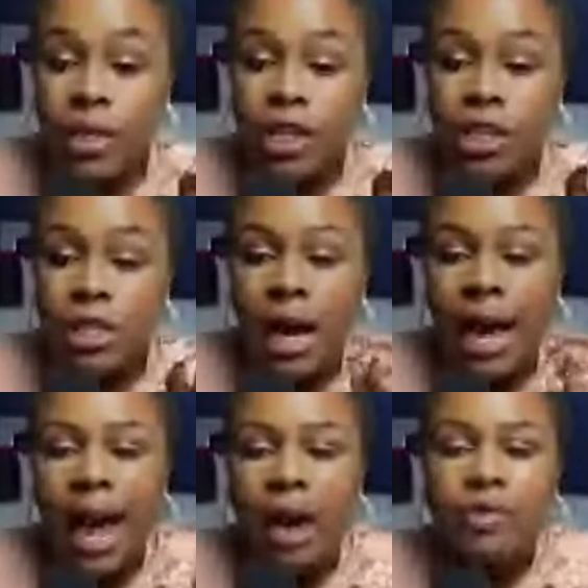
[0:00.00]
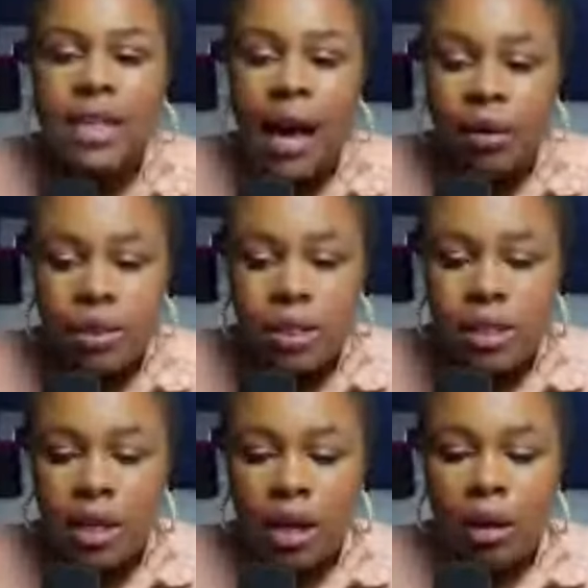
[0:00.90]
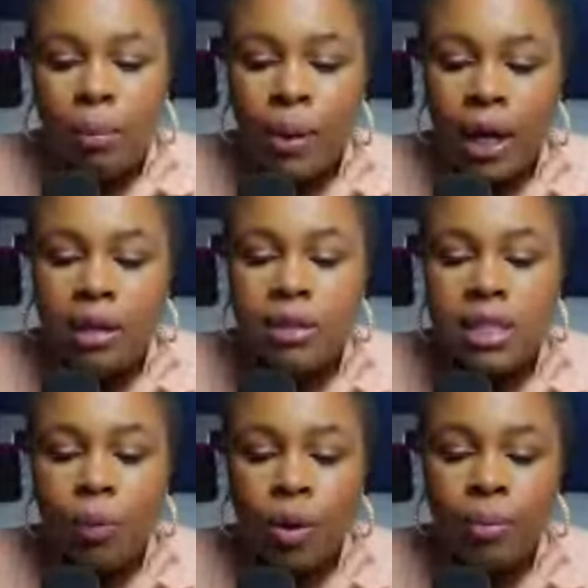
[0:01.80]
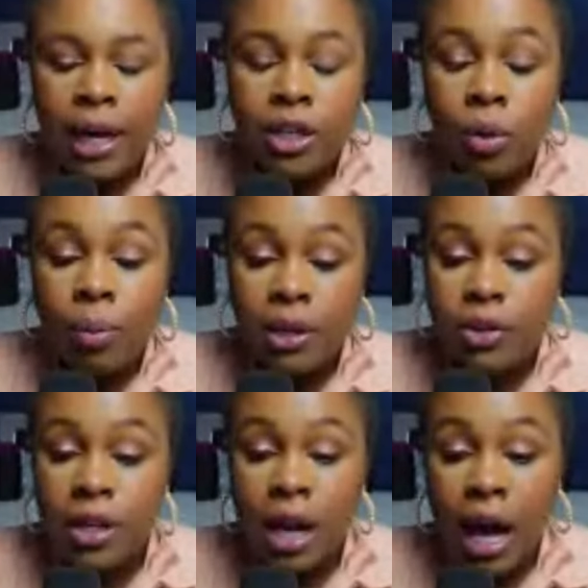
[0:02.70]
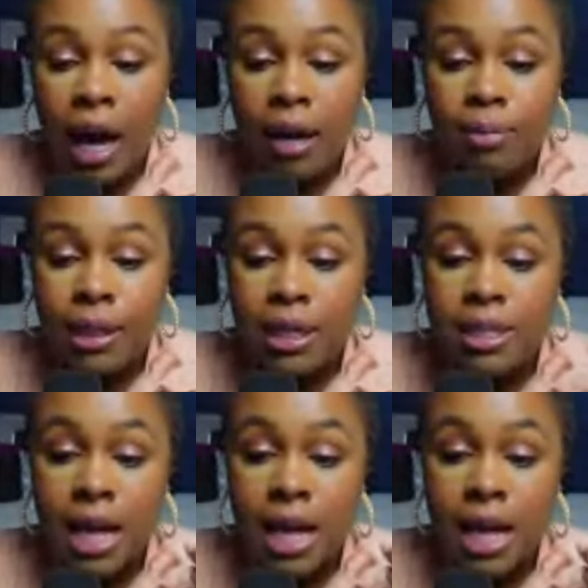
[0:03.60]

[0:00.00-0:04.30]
I just, I have doubts, but someone might know better than I because